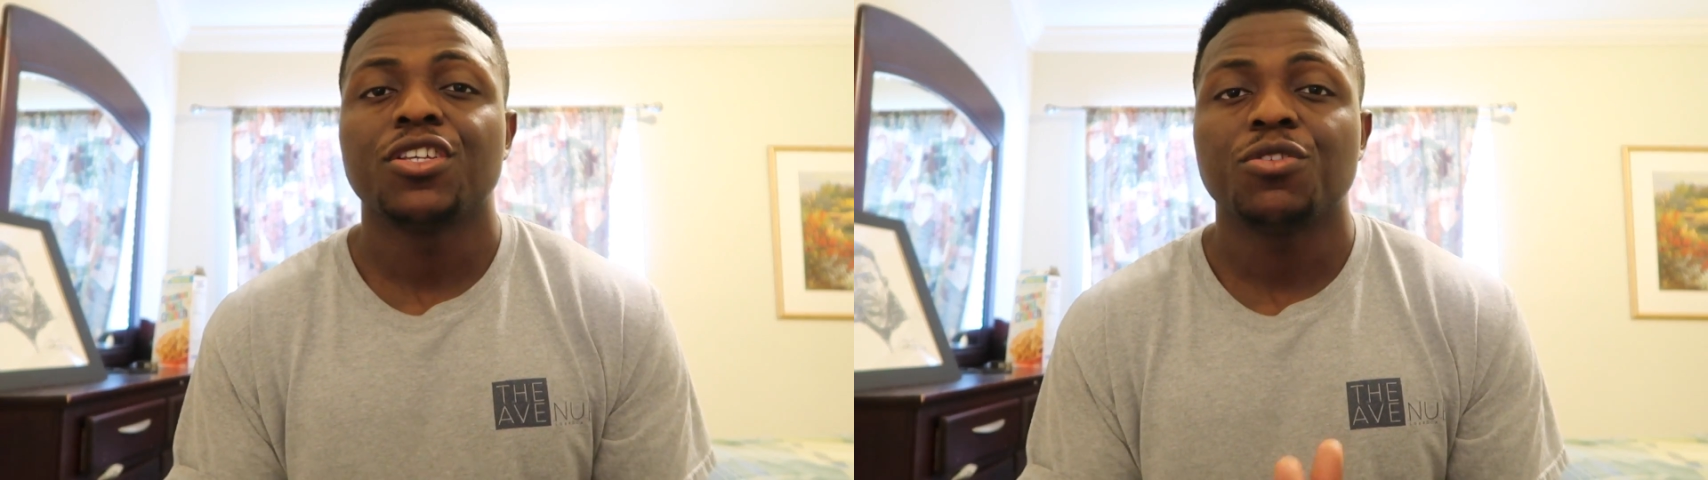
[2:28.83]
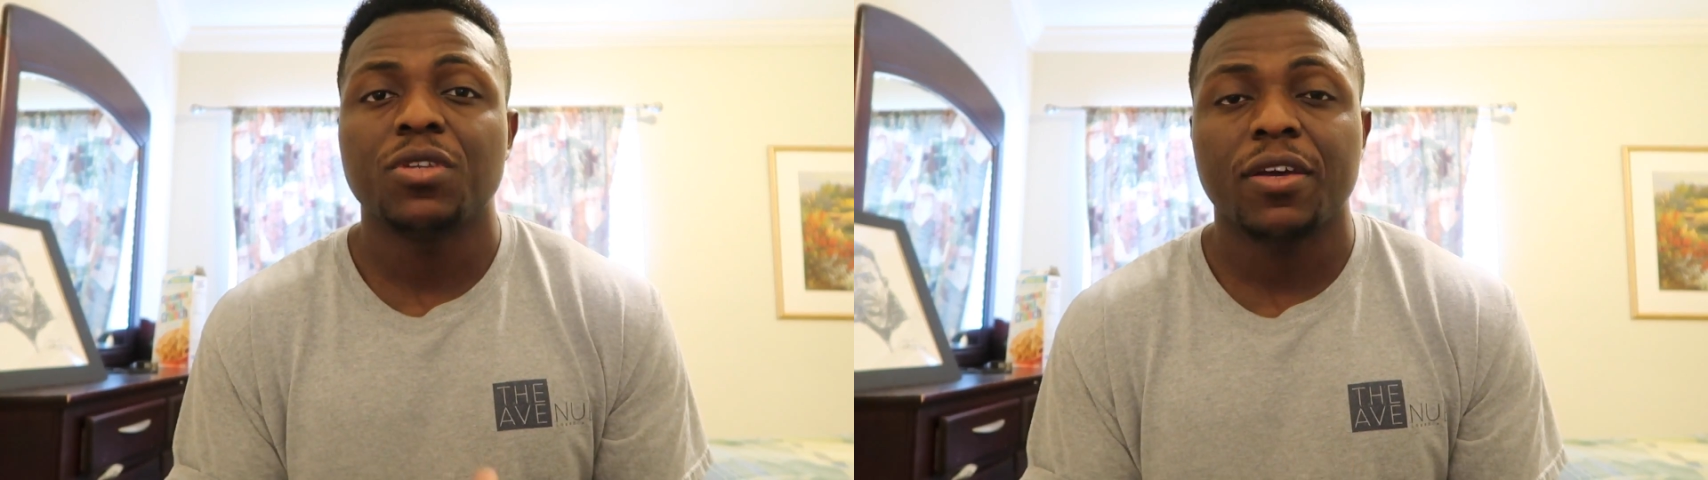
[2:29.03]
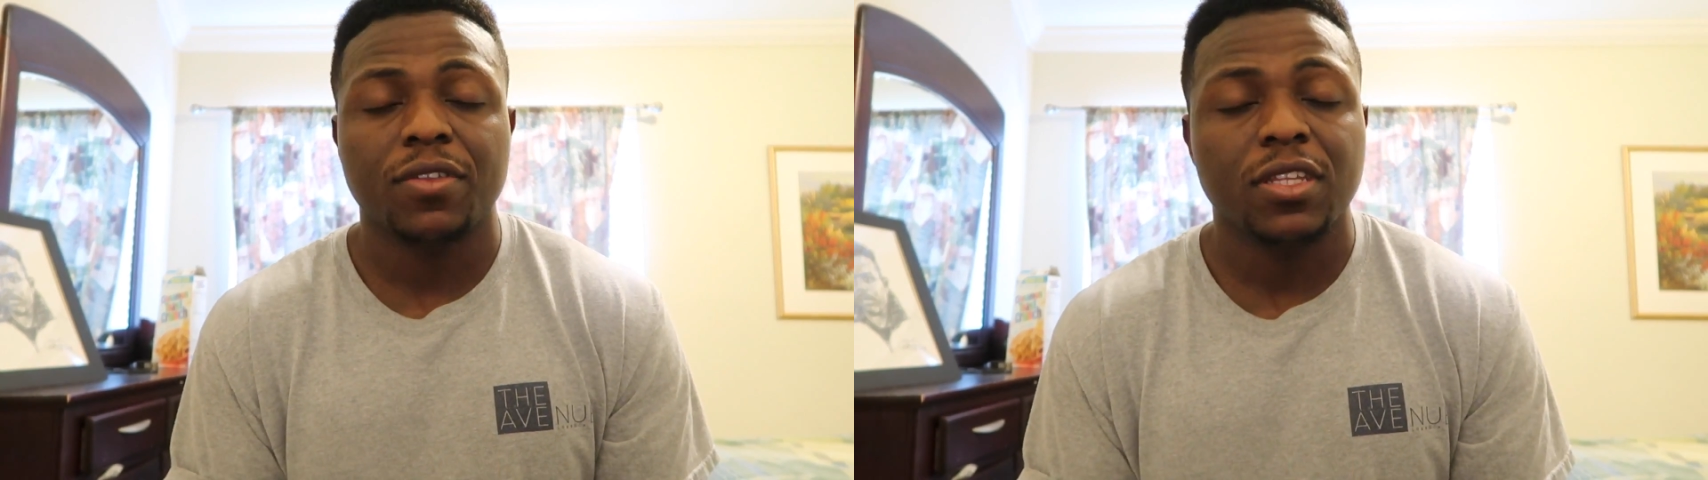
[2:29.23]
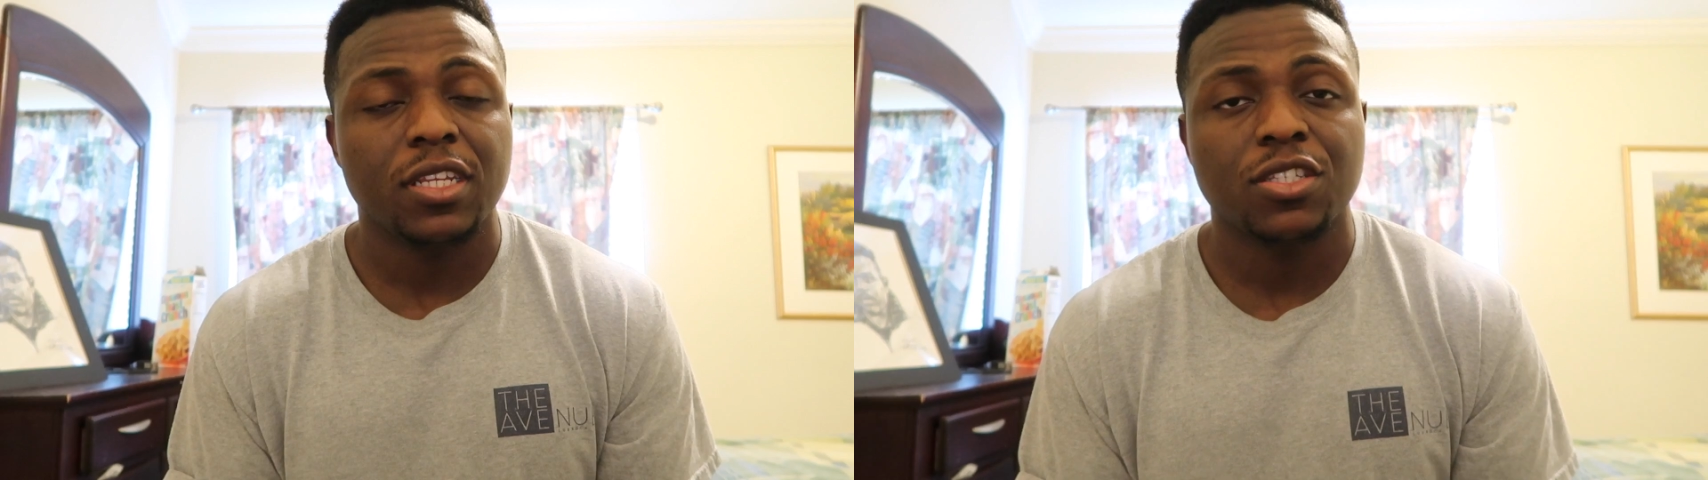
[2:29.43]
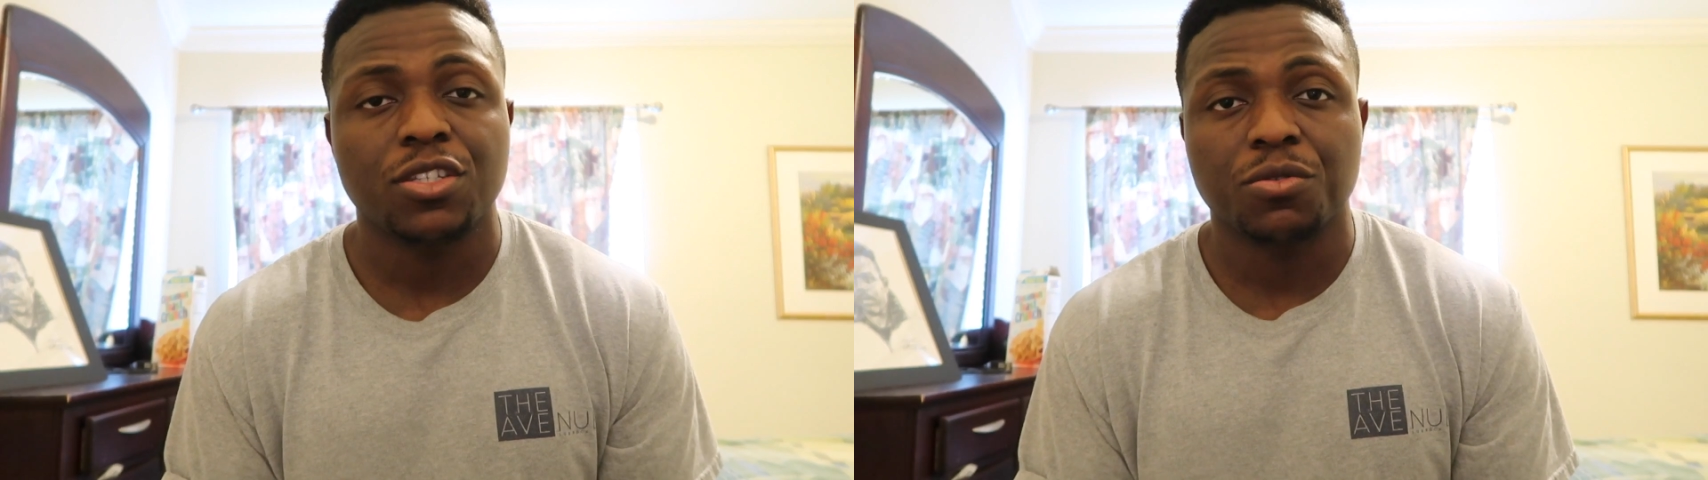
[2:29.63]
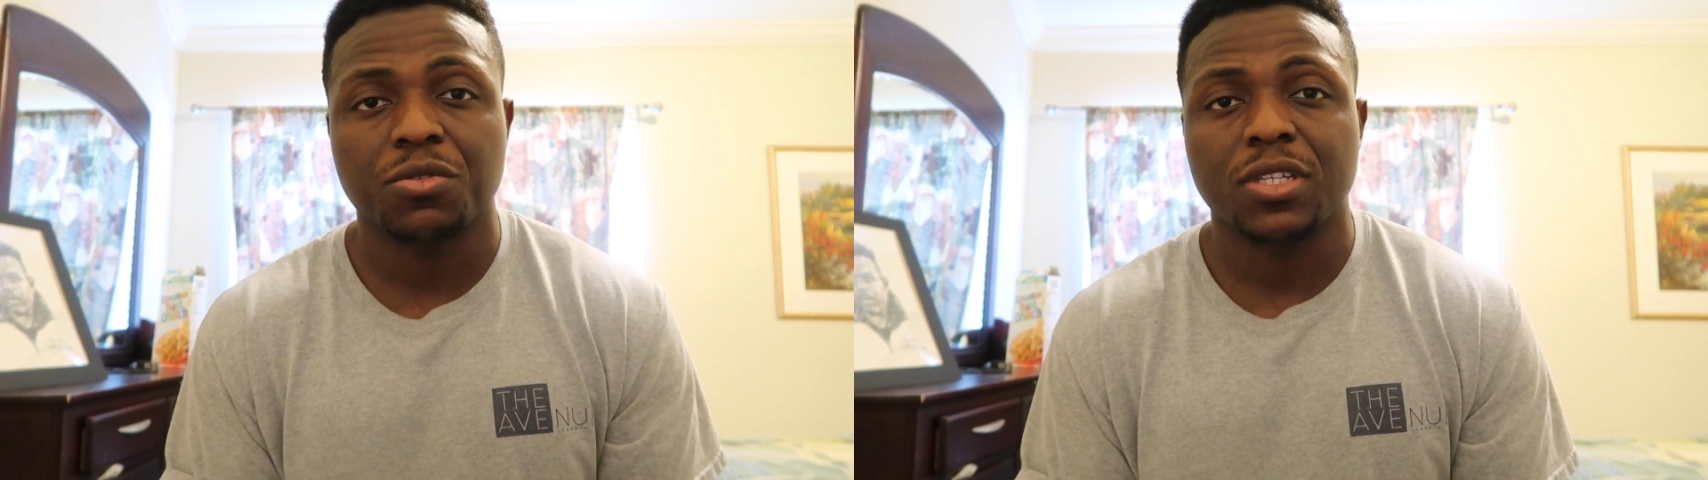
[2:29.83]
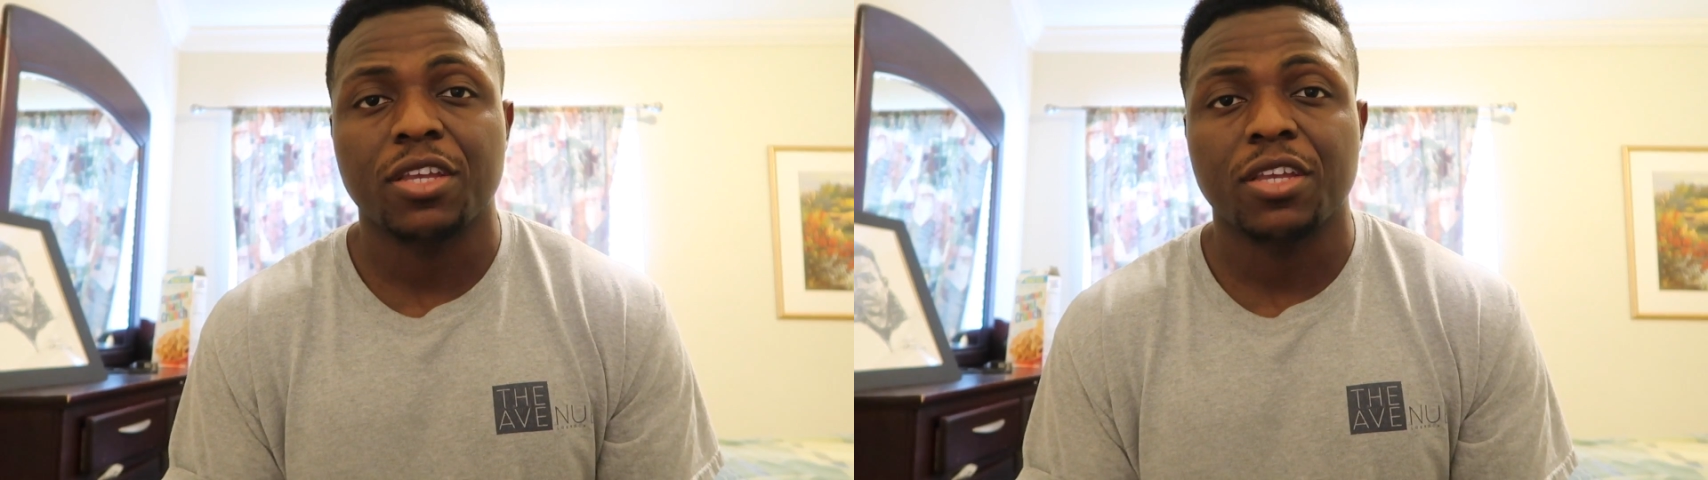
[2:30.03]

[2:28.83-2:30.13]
you definitely need to use it,